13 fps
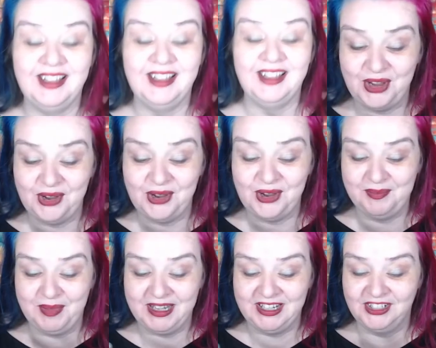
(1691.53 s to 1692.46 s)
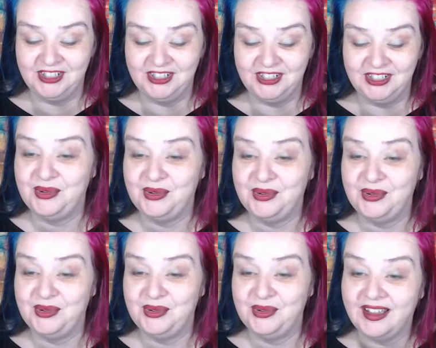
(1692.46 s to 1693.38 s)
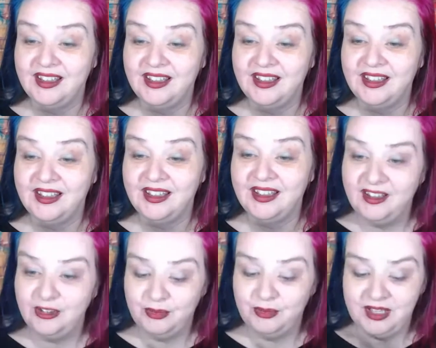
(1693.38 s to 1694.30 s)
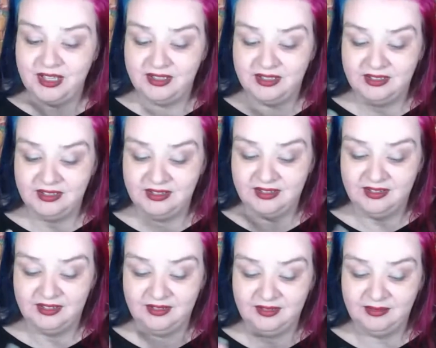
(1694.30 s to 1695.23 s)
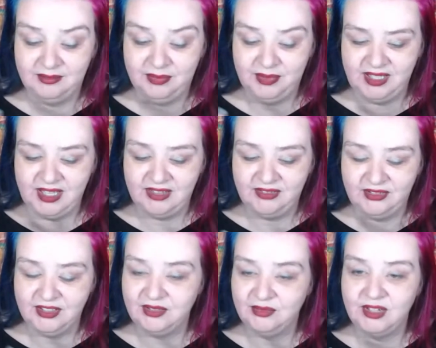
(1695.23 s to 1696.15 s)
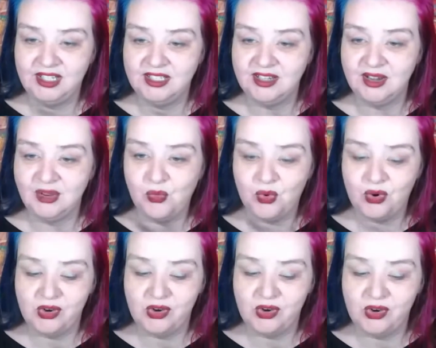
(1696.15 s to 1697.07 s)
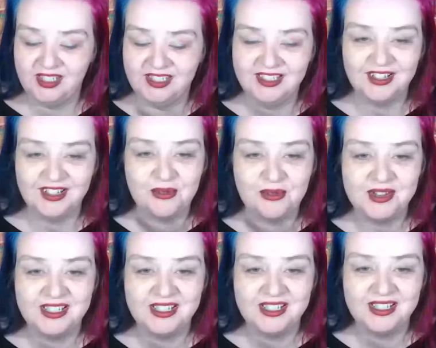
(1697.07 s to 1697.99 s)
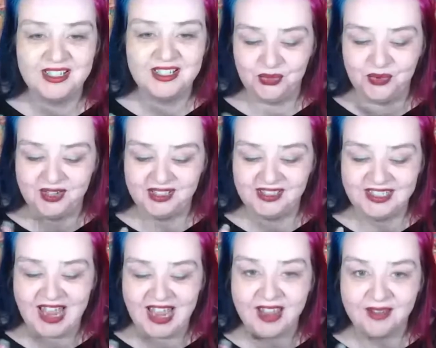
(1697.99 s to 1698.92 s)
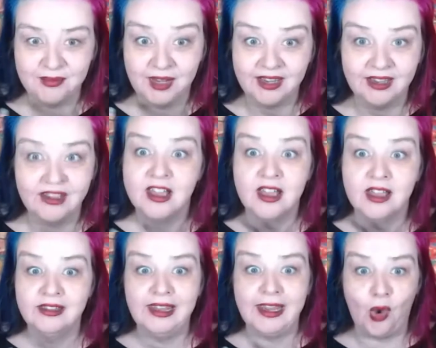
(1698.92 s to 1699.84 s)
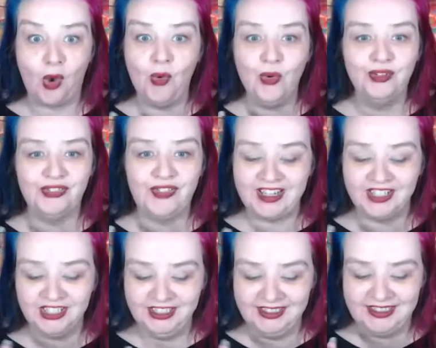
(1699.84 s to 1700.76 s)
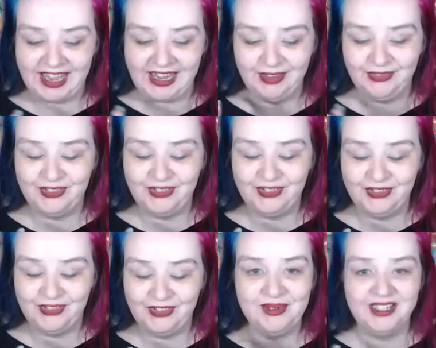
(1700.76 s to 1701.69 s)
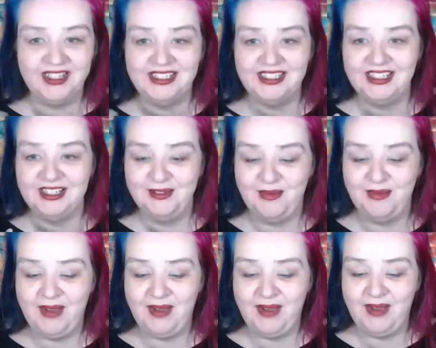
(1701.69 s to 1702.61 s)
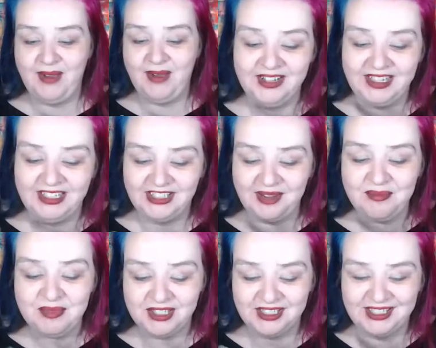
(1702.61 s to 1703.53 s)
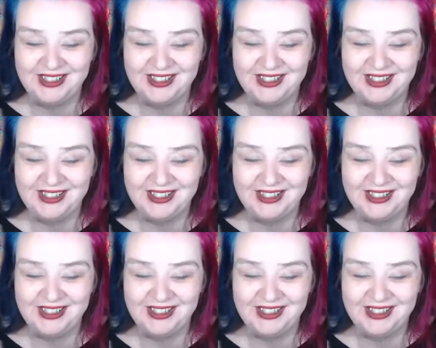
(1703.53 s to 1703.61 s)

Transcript: I totally binged the whole of that. Um, but yeah, for some reason, I'm watching his Dark Materials one at a time, like like old fashioned television, where you sit and wait for each episode